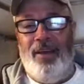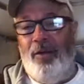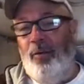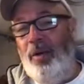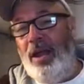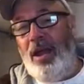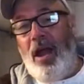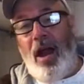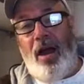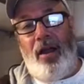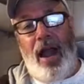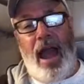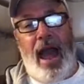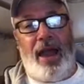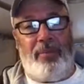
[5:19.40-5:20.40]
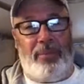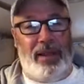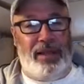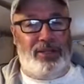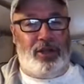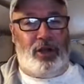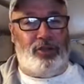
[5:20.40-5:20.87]
We are at a
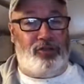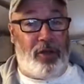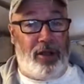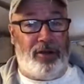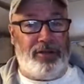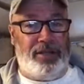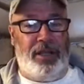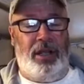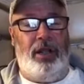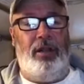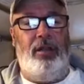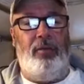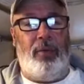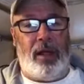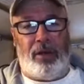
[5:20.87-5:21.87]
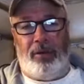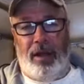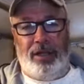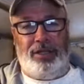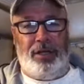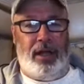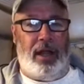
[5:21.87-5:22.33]
place called Traders Hill
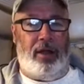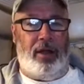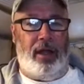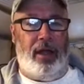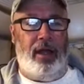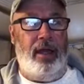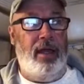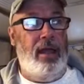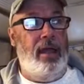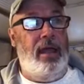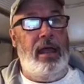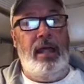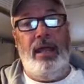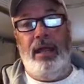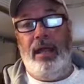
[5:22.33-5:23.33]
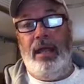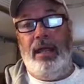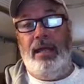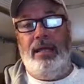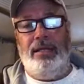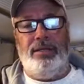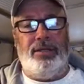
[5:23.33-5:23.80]
Recreation Area. It
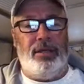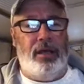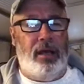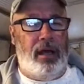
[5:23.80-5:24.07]
is